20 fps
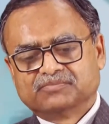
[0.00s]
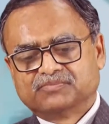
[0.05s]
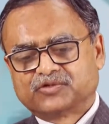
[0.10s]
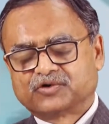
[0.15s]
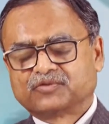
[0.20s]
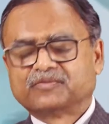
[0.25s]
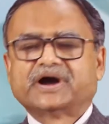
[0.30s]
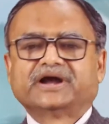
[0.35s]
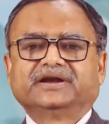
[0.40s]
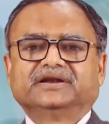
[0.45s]

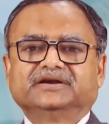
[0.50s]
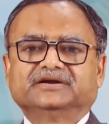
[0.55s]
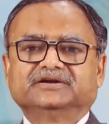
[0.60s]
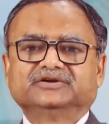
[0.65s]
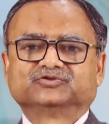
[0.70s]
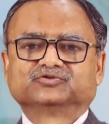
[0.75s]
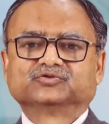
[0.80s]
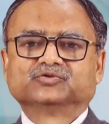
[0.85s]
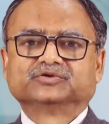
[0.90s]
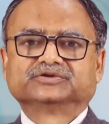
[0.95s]
provided
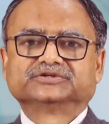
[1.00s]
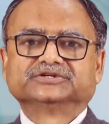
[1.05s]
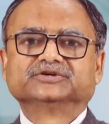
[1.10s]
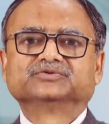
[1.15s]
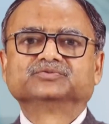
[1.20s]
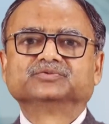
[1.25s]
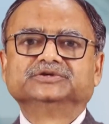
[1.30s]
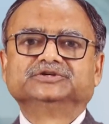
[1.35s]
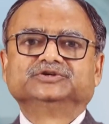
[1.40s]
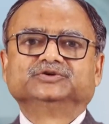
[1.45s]

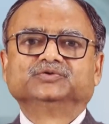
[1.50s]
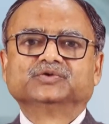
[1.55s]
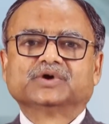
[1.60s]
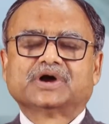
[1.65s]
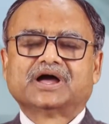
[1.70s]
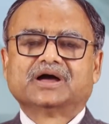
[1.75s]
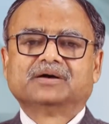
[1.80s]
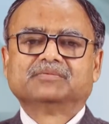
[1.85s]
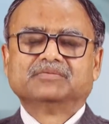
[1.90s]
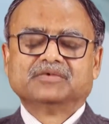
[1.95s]
resources which you
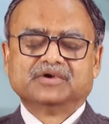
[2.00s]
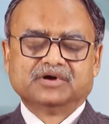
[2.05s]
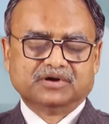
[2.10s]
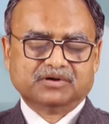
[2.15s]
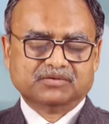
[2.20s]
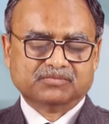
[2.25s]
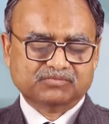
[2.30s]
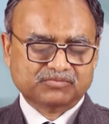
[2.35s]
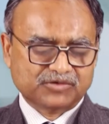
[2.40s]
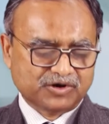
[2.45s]
have
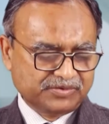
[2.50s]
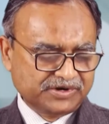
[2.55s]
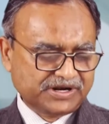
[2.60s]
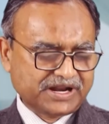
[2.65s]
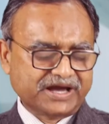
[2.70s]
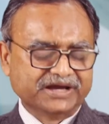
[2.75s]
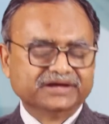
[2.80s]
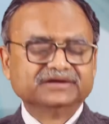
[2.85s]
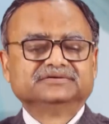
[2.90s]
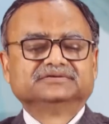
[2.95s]

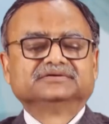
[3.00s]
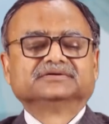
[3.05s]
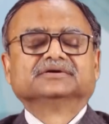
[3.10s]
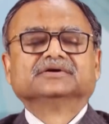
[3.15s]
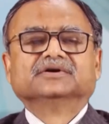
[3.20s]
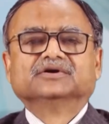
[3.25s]
mobilized.